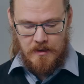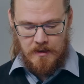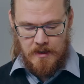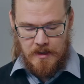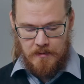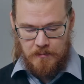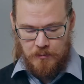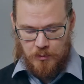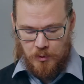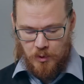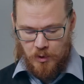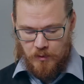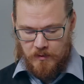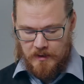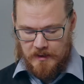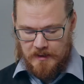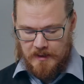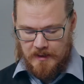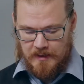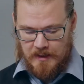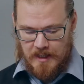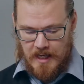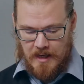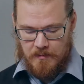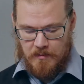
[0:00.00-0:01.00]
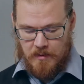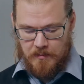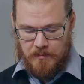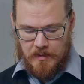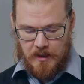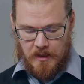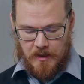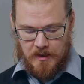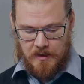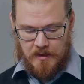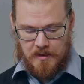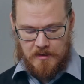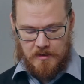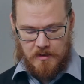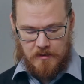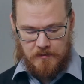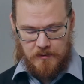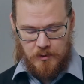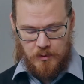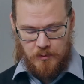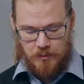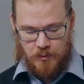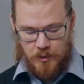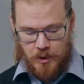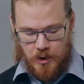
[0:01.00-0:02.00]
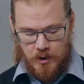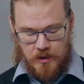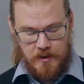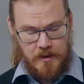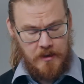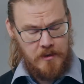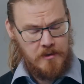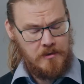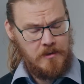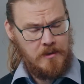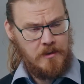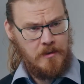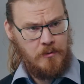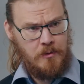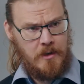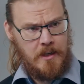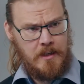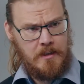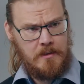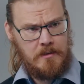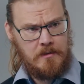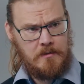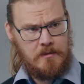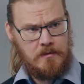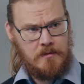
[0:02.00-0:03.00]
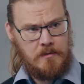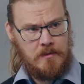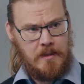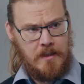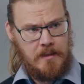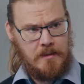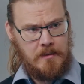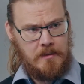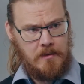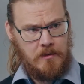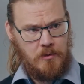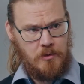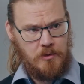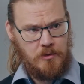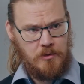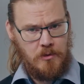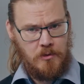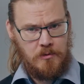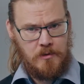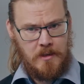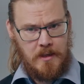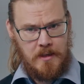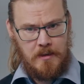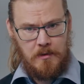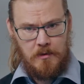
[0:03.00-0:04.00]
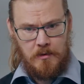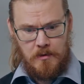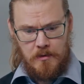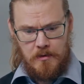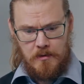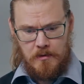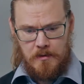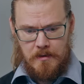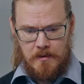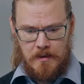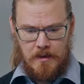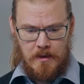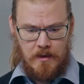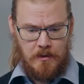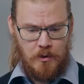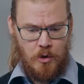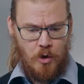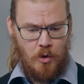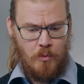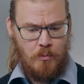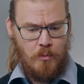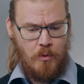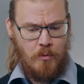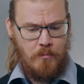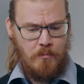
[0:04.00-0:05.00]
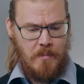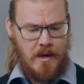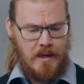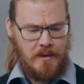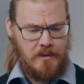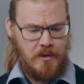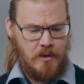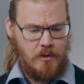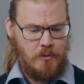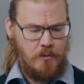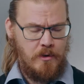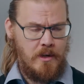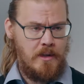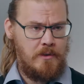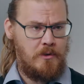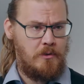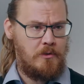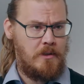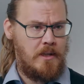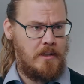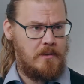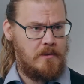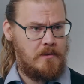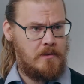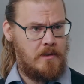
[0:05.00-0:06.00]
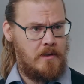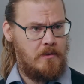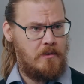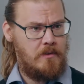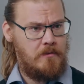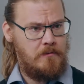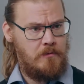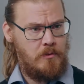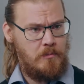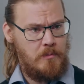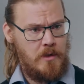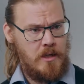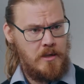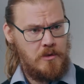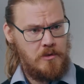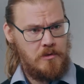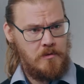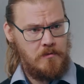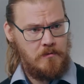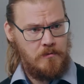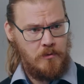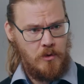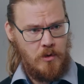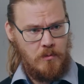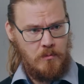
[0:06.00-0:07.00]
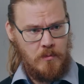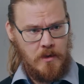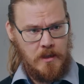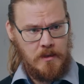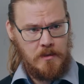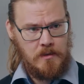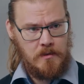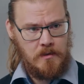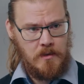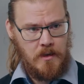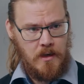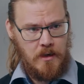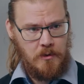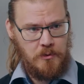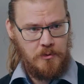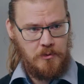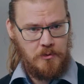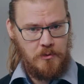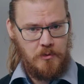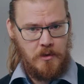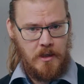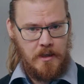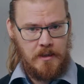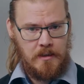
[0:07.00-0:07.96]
improving the capabilities of your workers in a way, and also they know better where to get their information from and how to